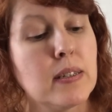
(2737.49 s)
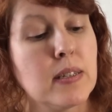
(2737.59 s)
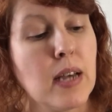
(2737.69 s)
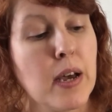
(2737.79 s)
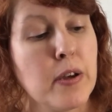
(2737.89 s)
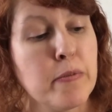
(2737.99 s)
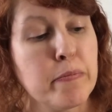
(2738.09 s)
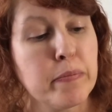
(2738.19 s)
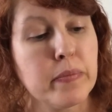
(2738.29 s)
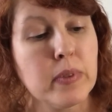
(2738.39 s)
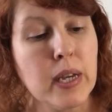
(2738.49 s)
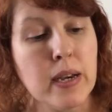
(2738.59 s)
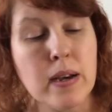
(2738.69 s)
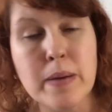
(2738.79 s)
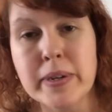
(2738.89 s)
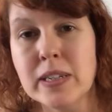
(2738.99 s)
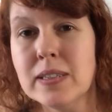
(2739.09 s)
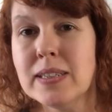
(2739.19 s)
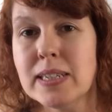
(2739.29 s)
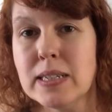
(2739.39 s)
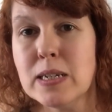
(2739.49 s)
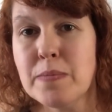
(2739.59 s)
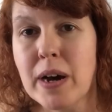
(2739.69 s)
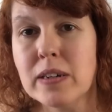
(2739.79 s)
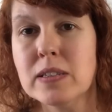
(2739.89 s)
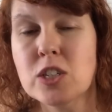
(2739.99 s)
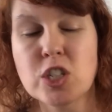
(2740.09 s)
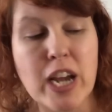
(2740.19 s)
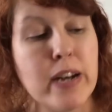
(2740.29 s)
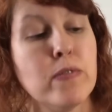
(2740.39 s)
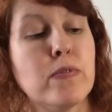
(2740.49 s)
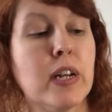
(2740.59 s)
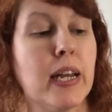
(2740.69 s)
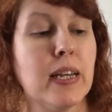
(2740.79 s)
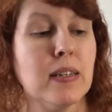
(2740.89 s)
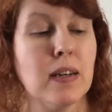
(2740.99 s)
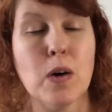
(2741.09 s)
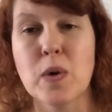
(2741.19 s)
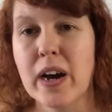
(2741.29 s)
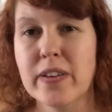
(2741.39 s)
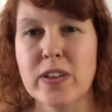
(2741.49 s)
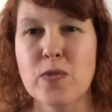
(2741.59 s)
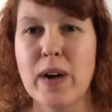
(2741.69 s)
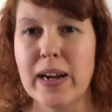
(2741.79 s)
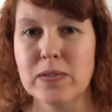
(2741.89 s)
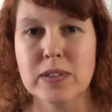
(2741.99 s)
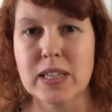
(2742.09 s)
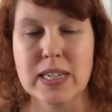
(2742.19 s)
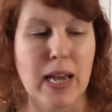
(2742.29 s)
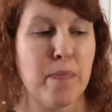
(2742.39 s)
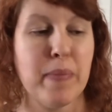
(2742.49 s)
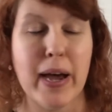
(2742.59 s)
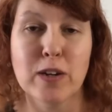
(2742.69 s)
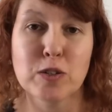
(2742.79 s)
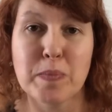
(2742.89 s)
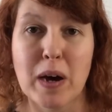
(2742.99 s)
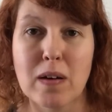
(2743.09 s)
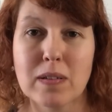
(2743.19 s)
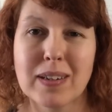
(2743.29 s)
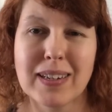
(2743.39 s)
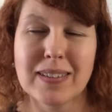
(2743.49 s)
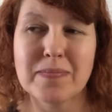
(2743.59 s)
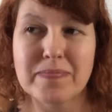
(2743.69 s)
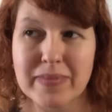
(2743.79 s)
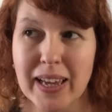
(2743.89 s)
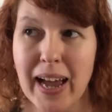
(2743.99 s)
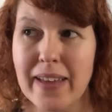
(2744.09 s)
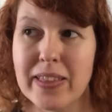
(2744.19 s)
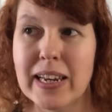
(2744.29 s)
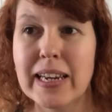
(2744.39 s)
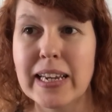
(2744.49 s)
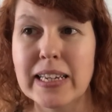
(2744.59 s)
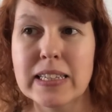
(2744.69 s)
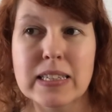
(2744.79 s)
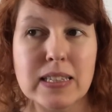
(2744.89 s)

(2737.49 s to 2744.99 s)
So yeah, I mean, Disney mugs generally are worth around the £10 mark, at the least.